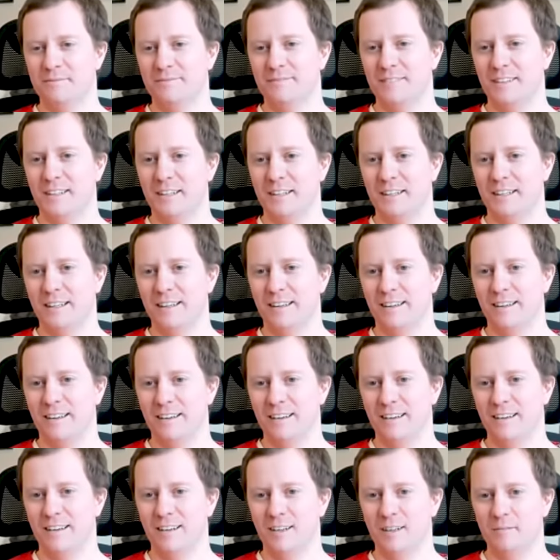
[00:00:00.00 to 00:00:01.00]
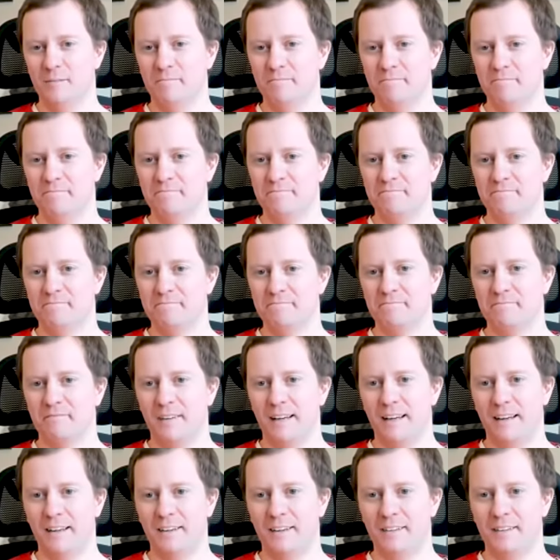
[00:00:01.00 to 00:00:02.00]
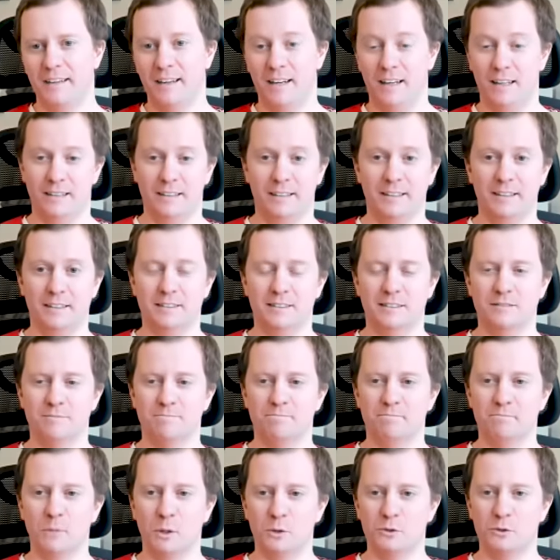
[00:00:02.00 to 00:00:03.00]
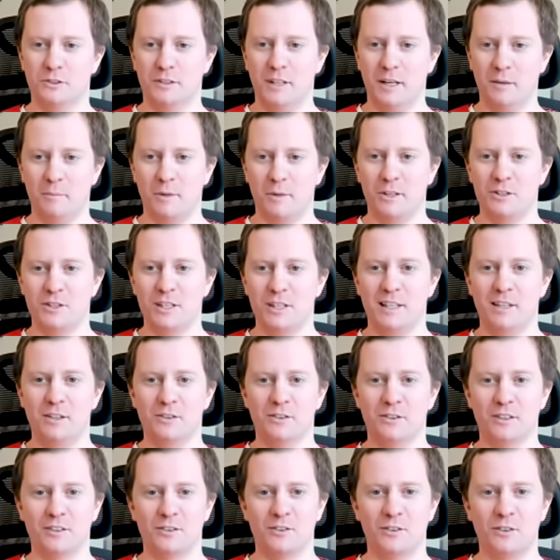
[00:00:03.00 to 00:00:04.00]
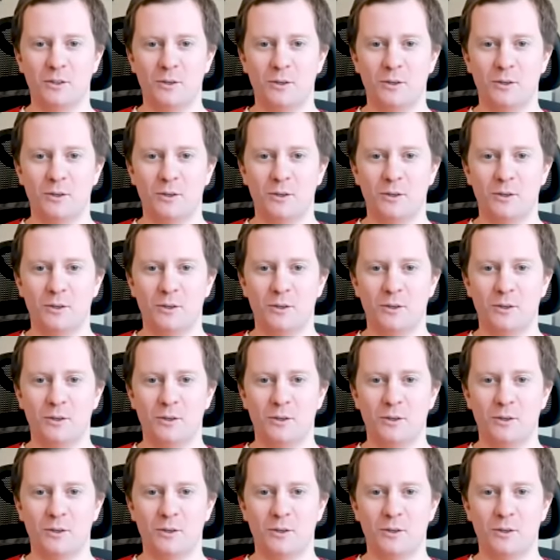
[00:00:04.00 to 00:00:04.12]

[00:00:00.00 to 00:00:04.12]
Um, and yeah, I guess most of them are geniuses too,